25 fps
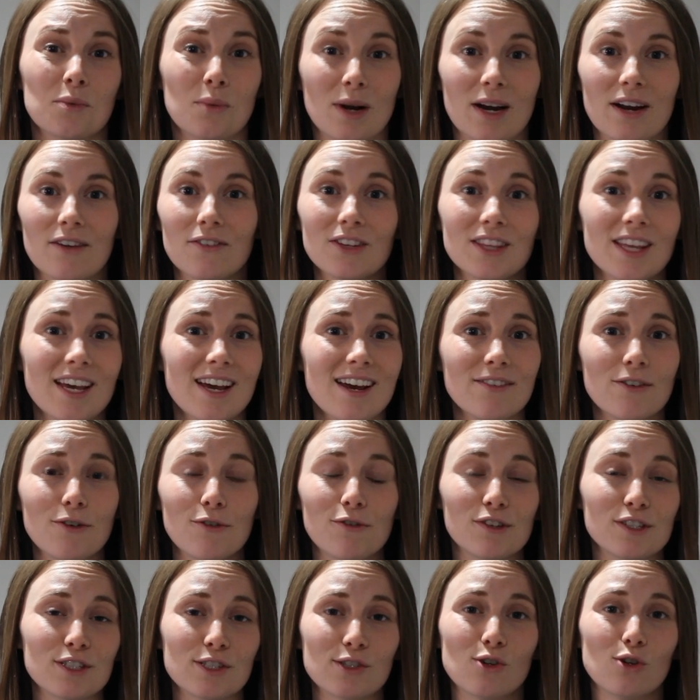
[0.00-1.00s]
Whenever they have a
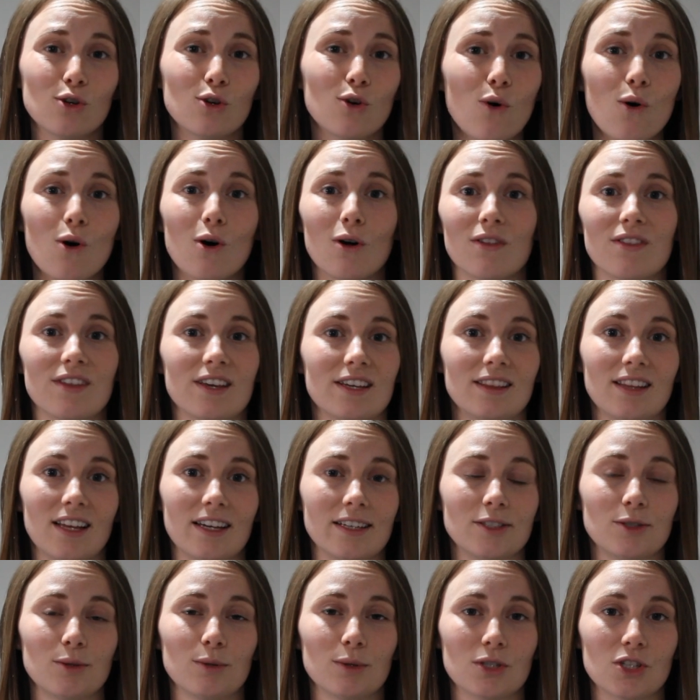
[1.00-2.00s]
physical goal they'd like
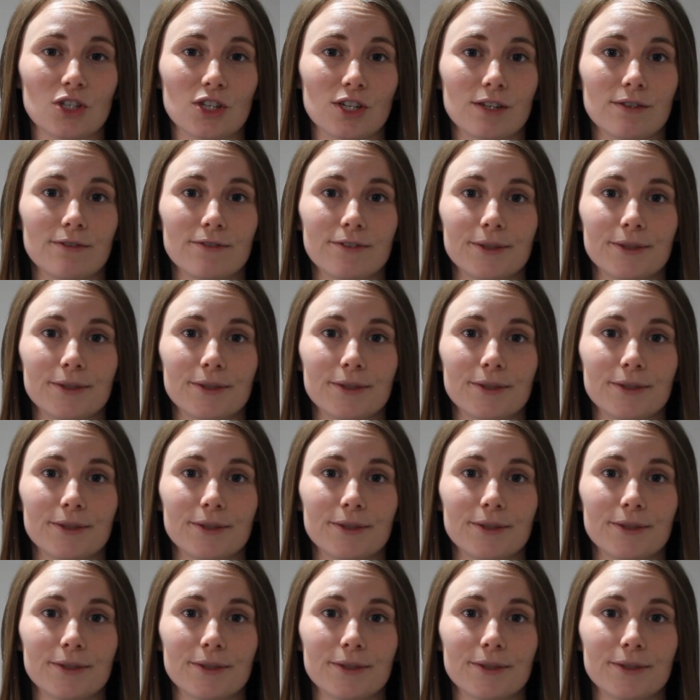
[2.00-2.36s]
to achieve.